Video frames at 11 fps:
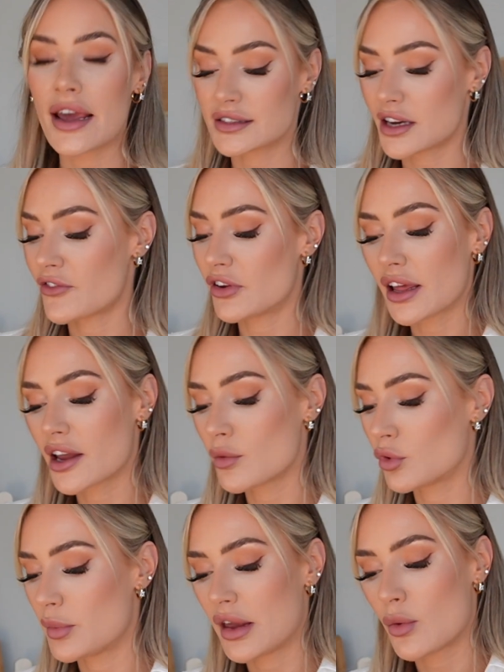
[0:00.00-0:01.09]
Next, I feel like it
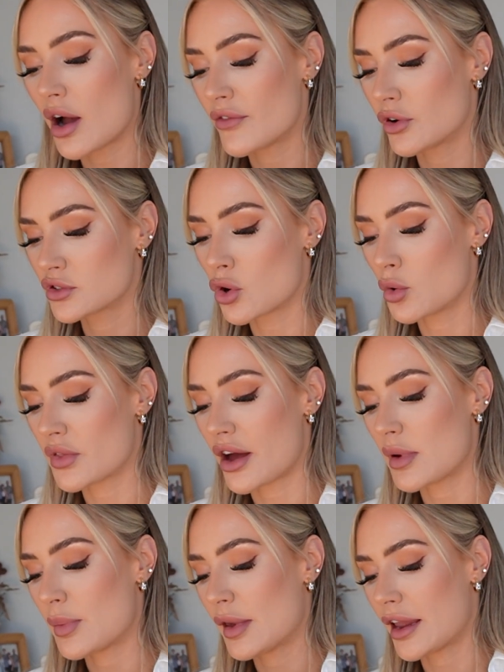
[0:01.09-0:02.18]
wouldn't be a White Fox haul
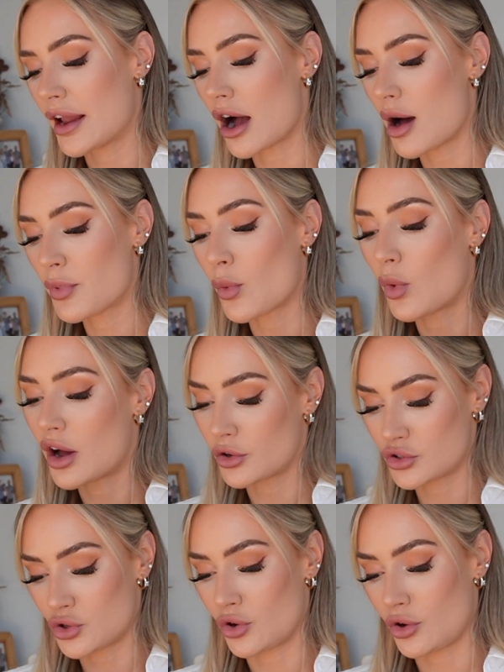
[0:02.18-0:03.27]
without me picking up one
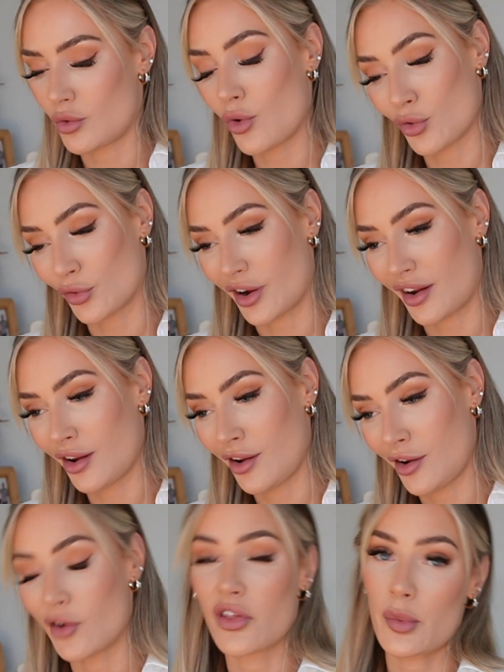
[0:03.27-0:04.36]
or two or three
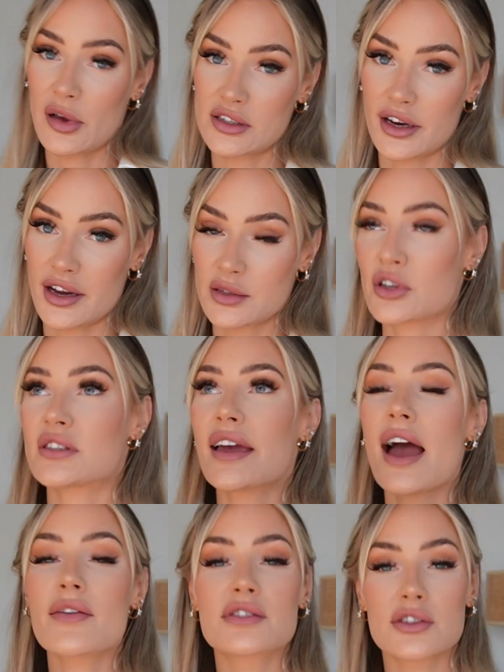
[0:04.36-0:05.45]
of their bustiers, because they
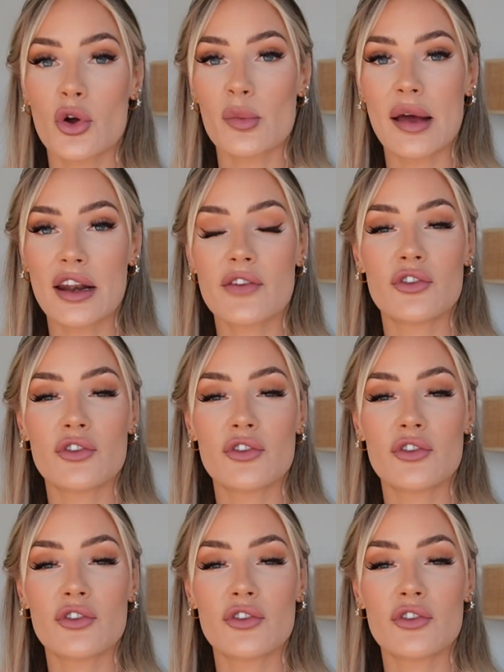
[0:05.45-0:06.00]
have so many.